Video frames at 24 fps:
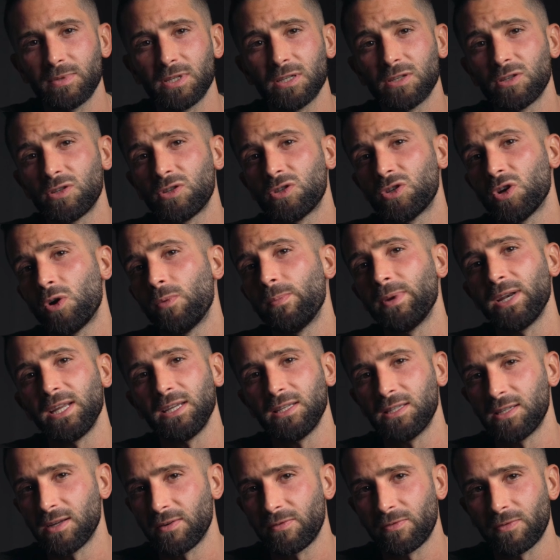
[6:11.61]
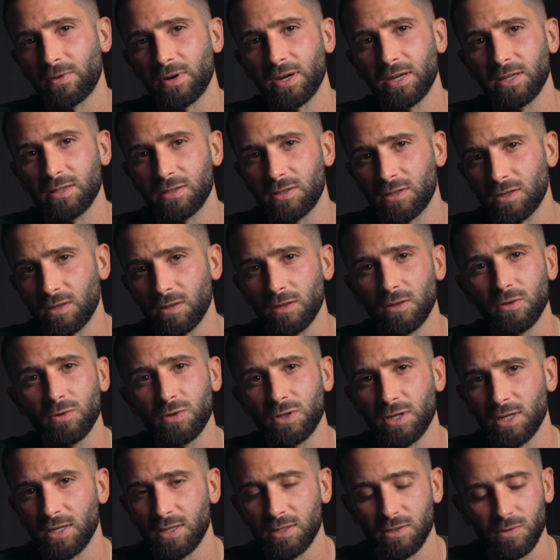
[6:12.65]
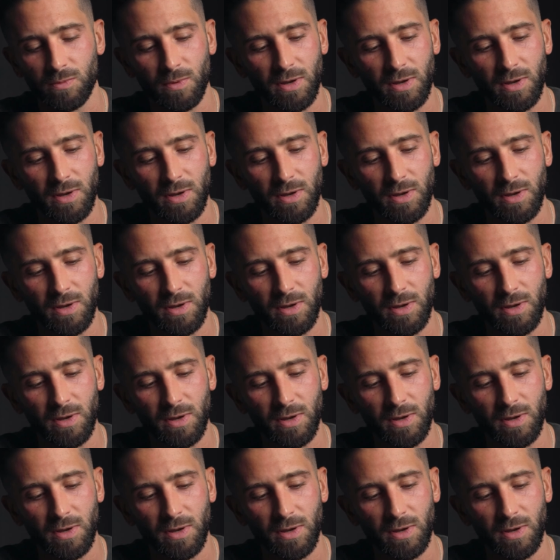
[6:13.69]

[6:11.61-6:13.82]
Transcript: to so many different solutions,